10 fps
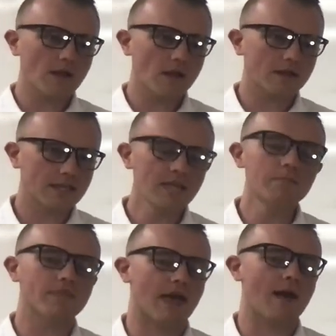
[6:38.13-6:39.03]

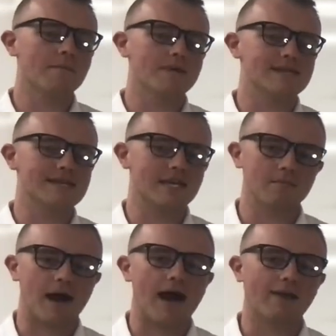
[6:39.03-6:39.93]
Keep them in
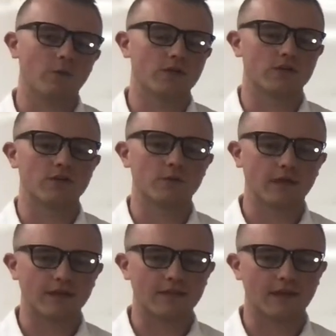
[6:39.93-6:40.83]
mind when you're
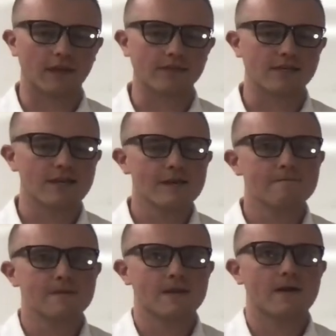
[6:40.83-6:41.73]
doing things.
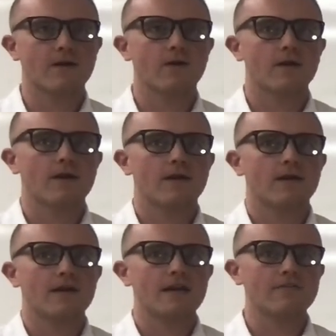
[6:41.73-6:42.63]

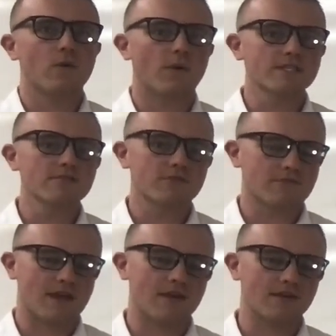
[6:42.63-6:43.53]
If it wasn't for
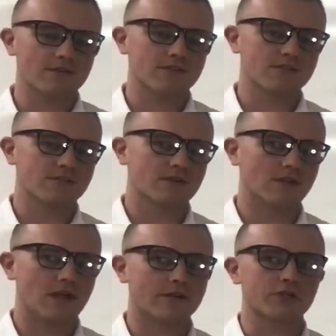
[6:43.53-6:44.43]
vendors, a
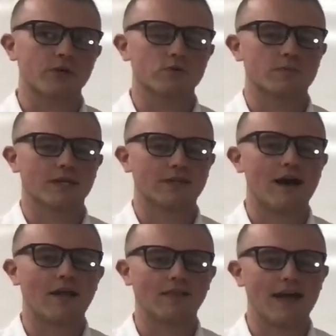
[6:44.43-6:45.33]
lot of shows would be a
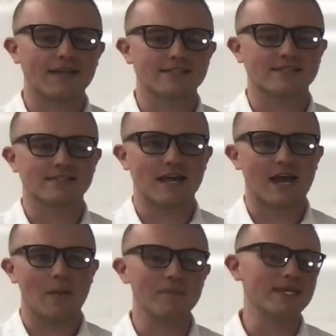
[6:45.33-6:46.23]
lot less
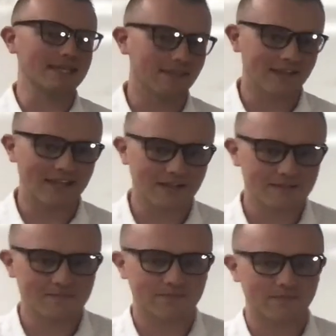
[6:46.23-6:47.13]

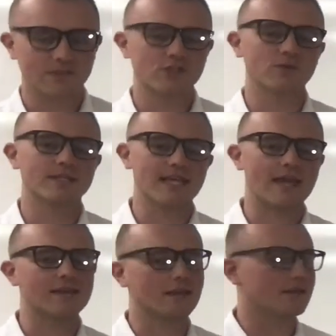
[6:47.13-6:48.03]
appealing to
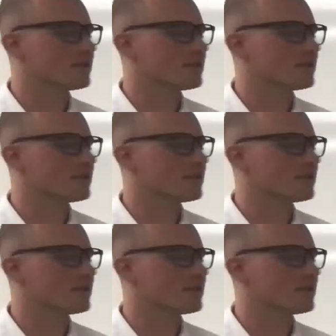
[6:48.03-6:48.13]
attendees.